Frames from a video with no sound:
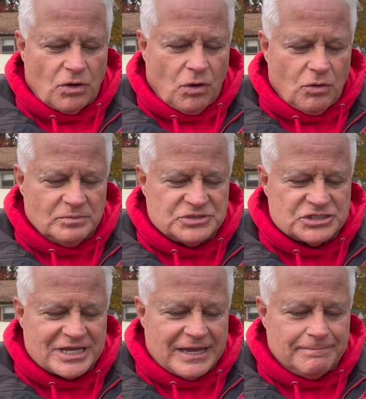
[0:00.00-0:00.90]

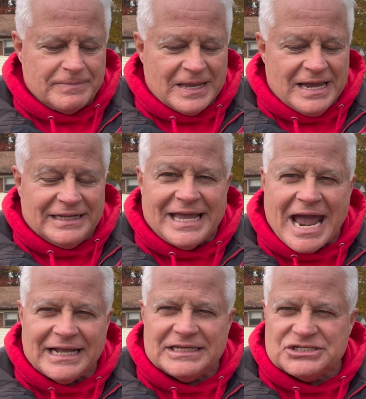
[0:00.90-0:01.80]
Olmsted. And he
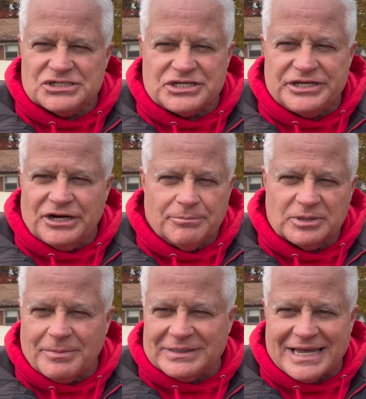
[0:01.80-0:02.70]
had it just a year, put
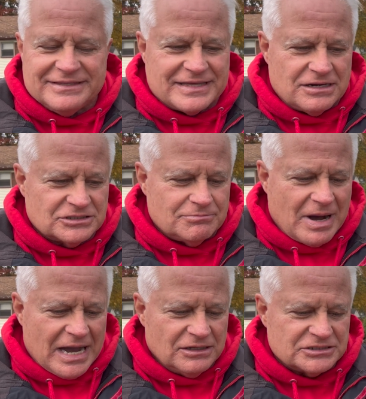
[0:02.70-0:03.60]
about 8,000
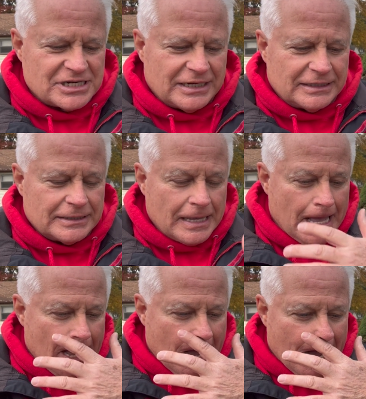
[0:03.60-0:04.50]
miles on it.
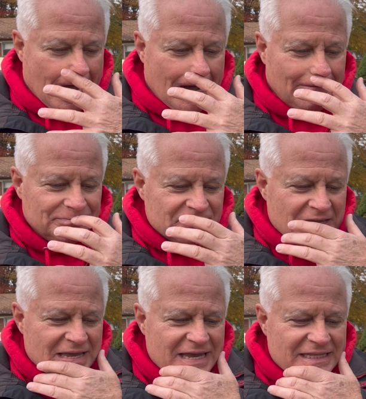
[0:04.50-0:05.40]
Um,
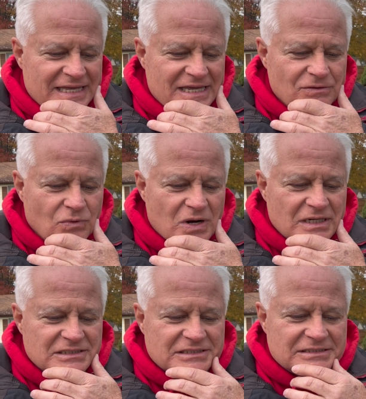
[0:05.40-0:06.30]
and he
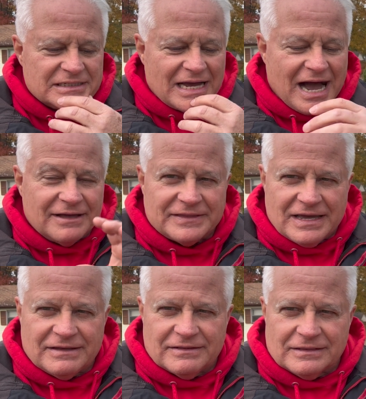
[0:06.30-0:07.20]
was on
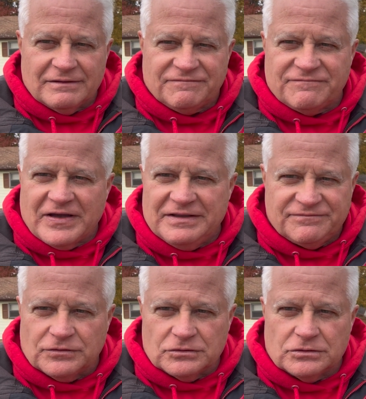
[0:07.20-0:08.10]
that
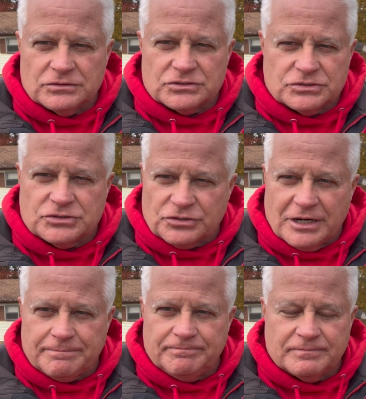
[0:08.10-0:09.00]
fateful
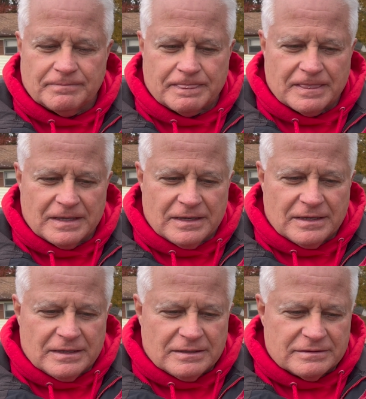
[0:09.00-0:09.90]
trip
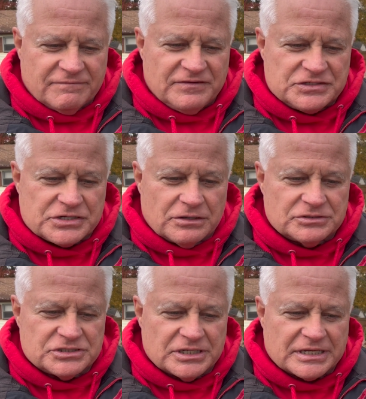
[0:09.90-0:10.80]
the Fitzgerald
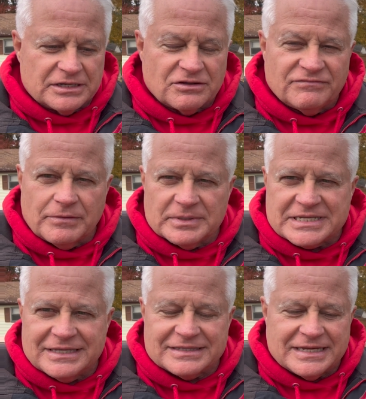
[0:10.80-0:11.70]
sinking November
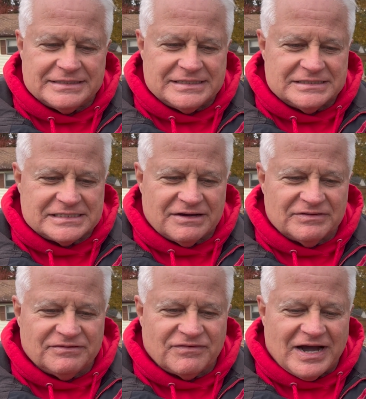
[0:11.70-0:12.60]
10th,
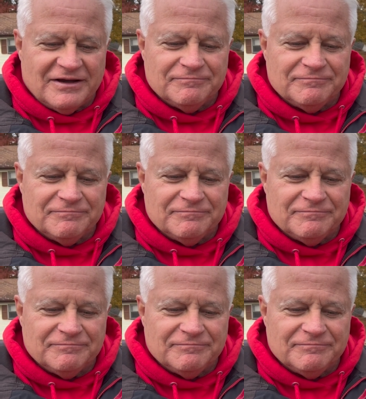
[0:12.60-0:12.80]
1975,